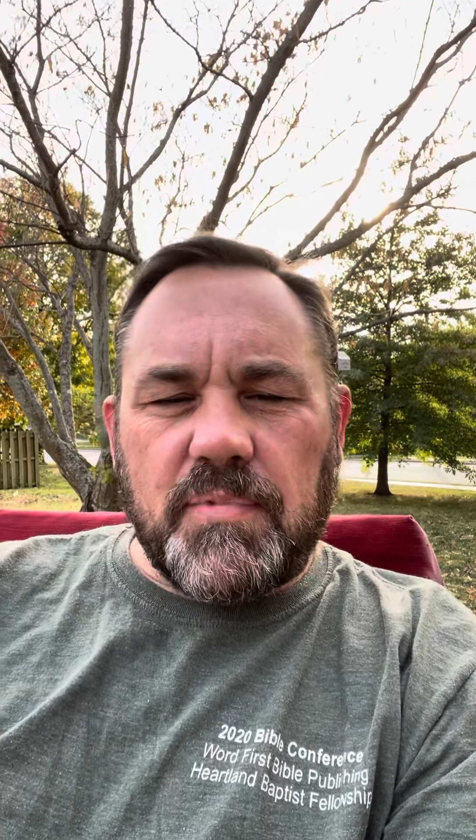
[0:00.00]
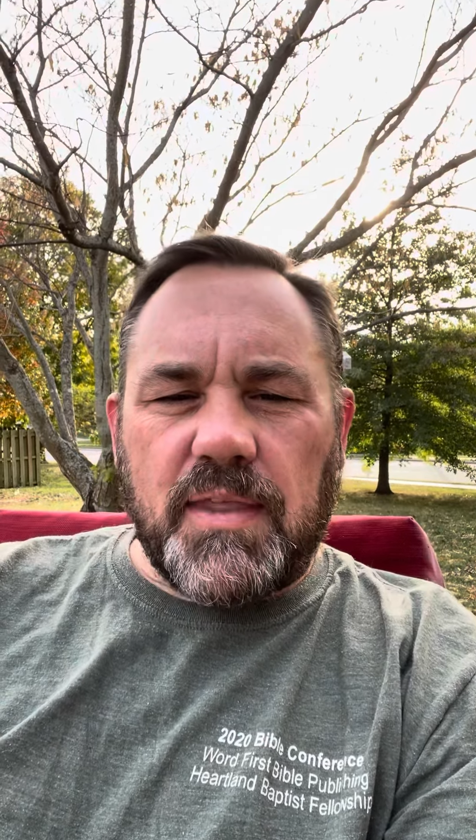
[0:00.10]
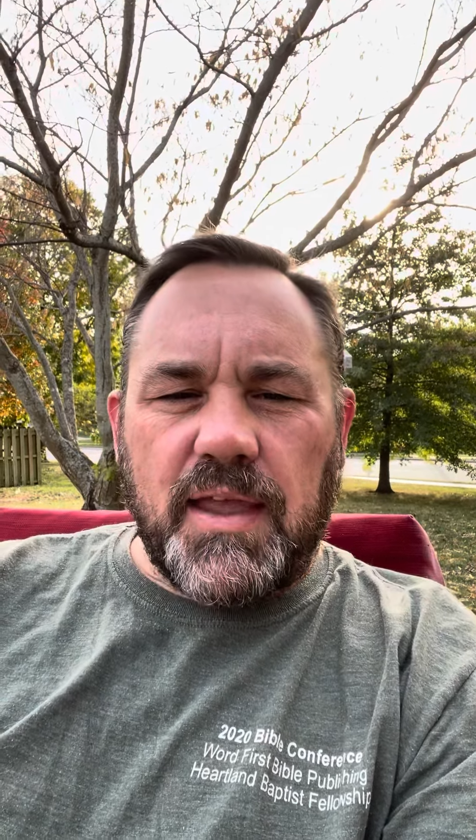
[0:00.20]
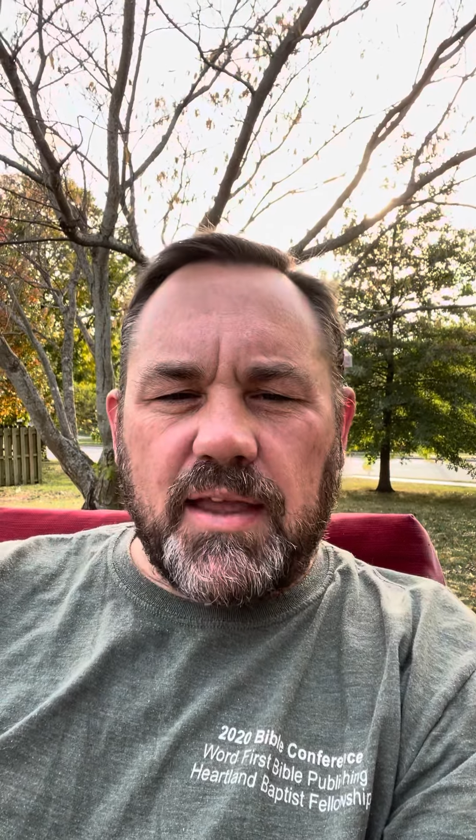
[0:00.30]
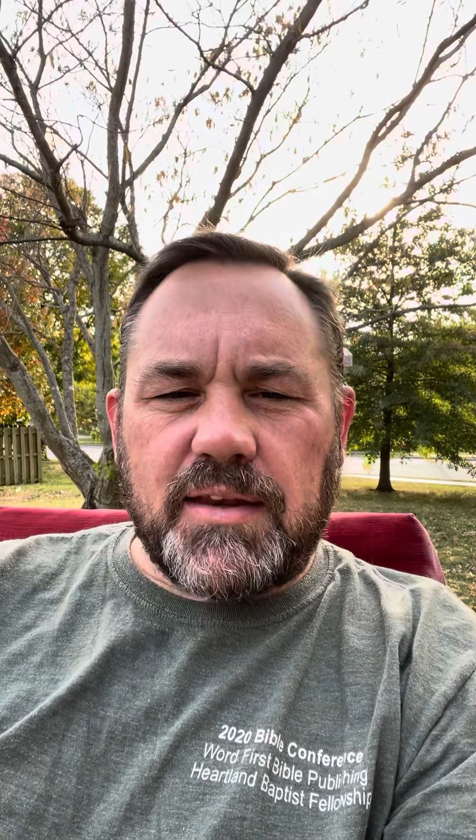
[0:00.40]

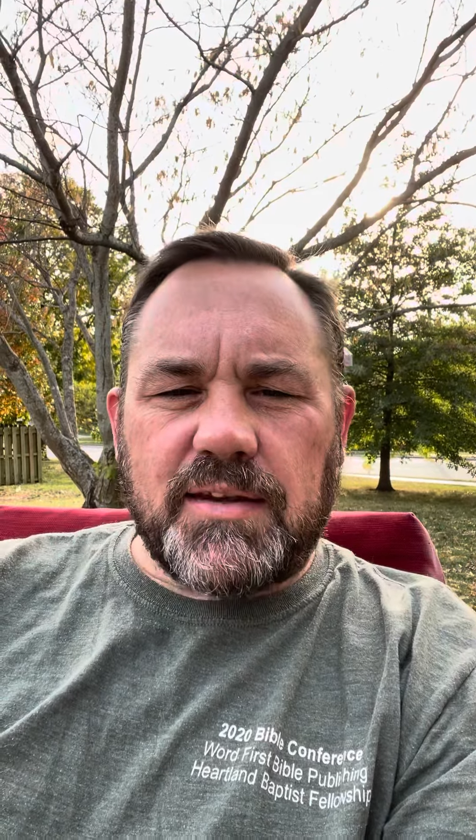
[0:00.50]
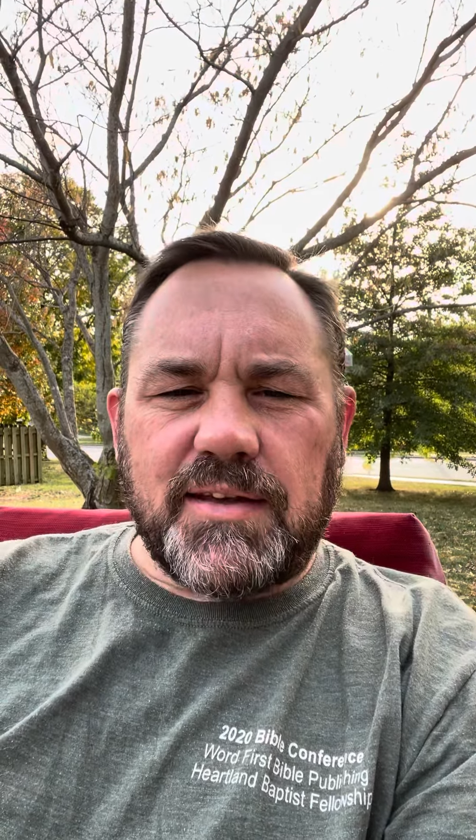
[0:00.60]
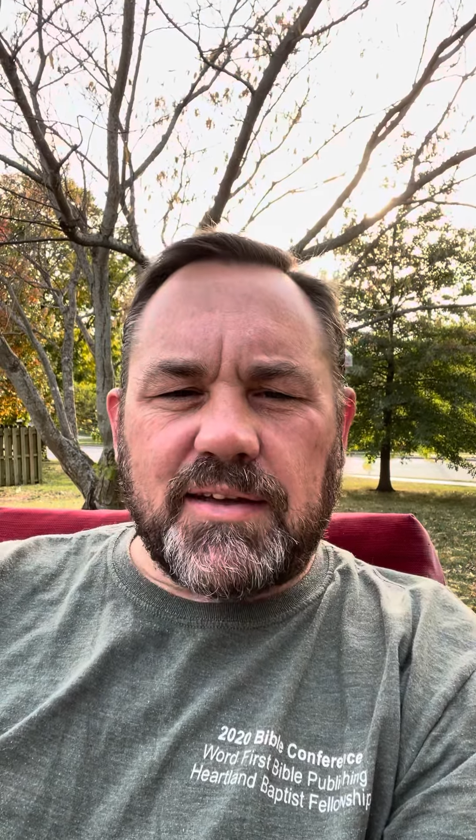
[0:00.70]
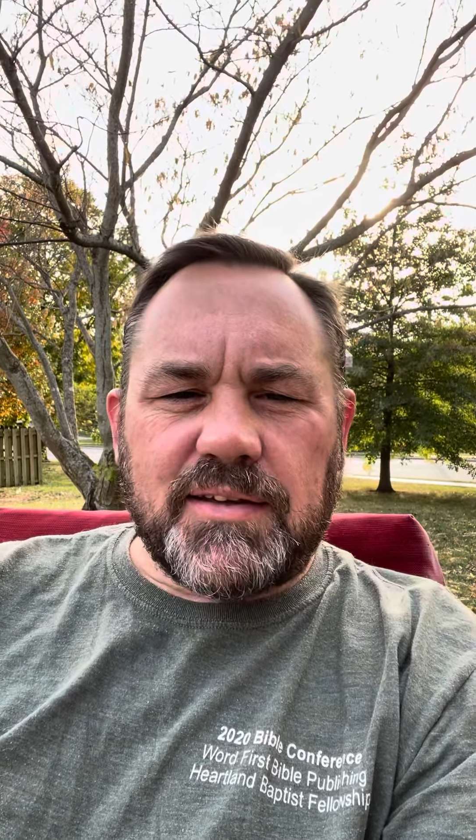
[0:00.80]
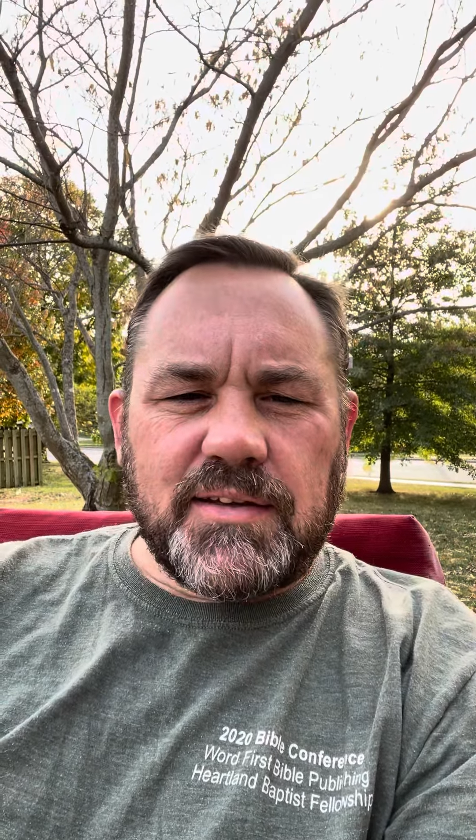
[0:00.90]

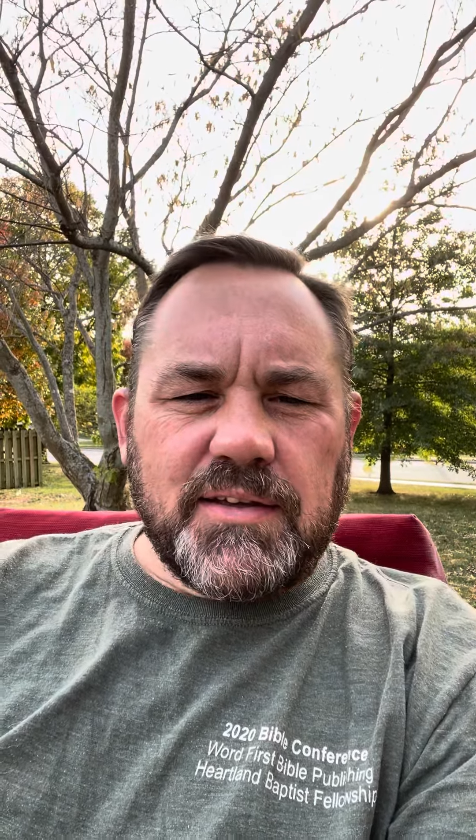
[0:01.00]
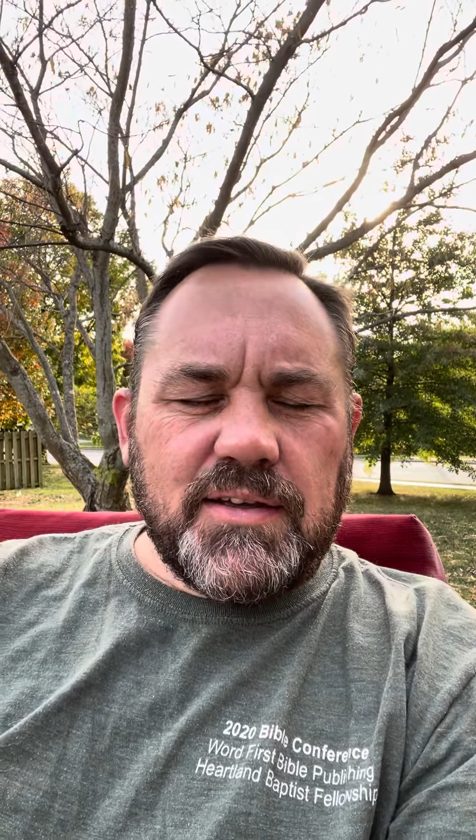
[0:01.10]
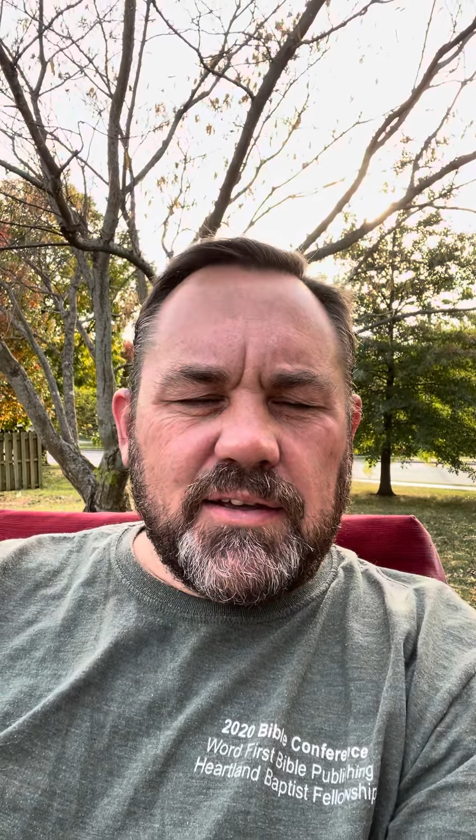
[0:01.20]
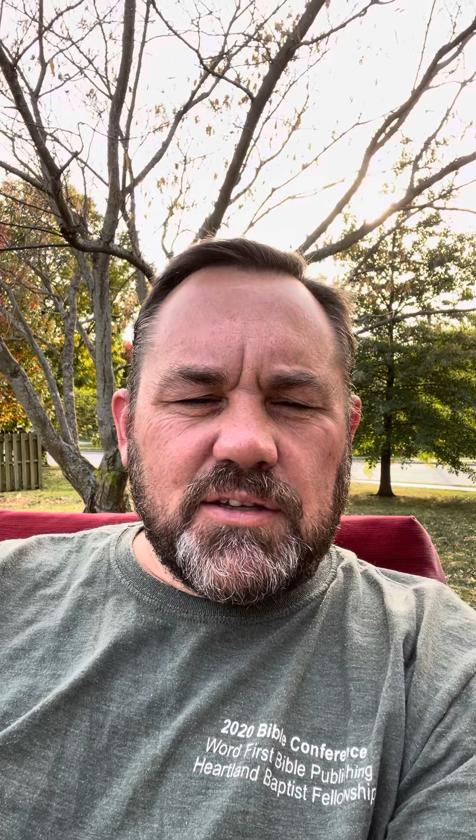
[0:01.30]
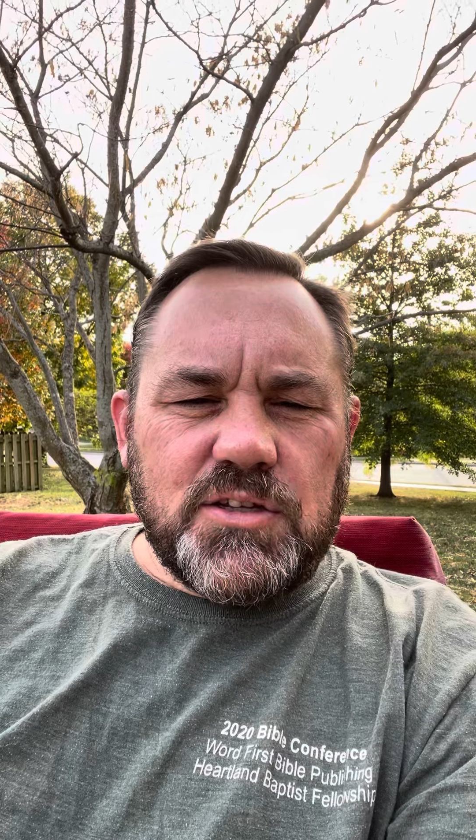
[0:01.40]
and
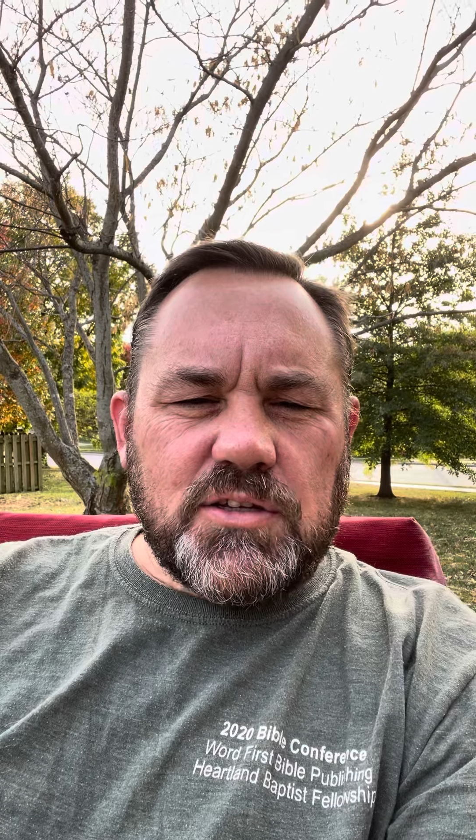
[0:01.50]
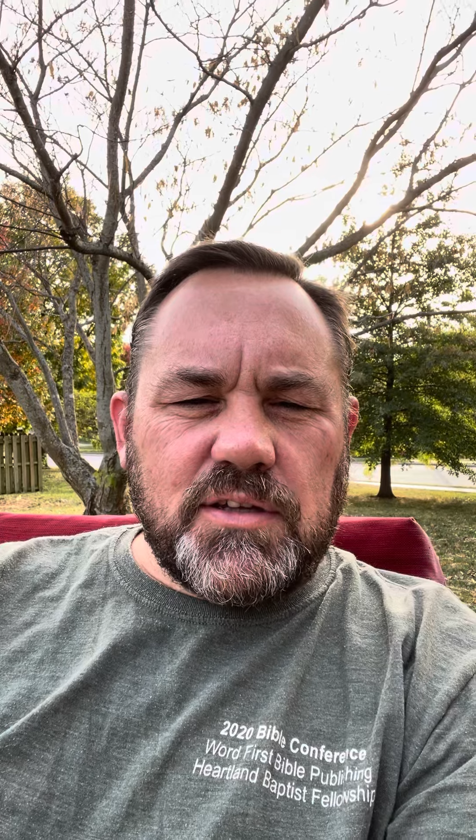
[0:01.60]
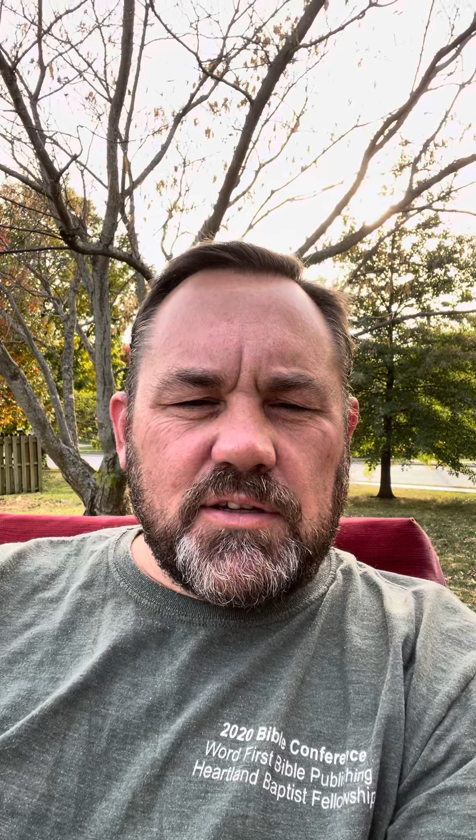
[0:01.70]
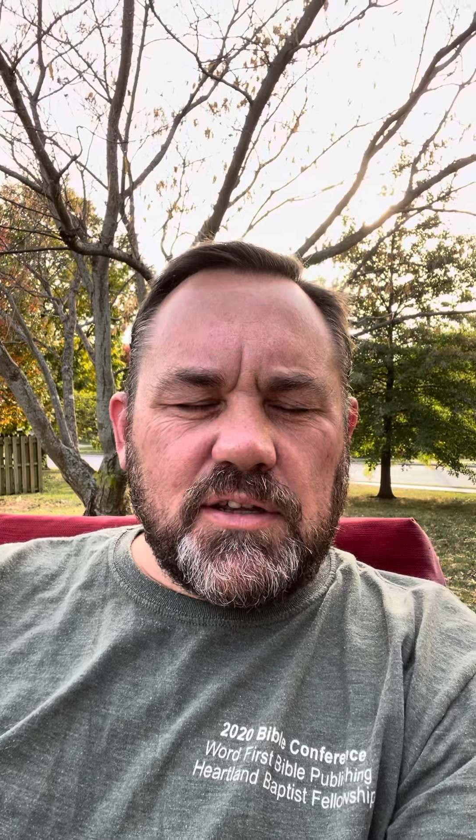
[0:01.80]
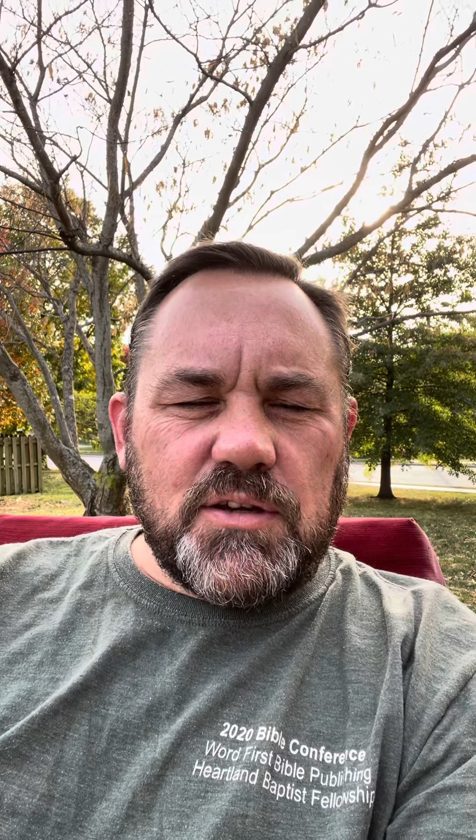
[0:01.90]
just
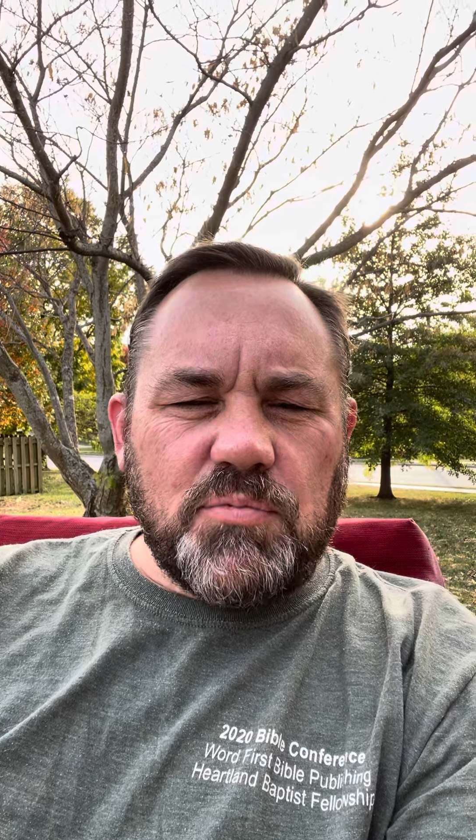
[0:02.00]
continue to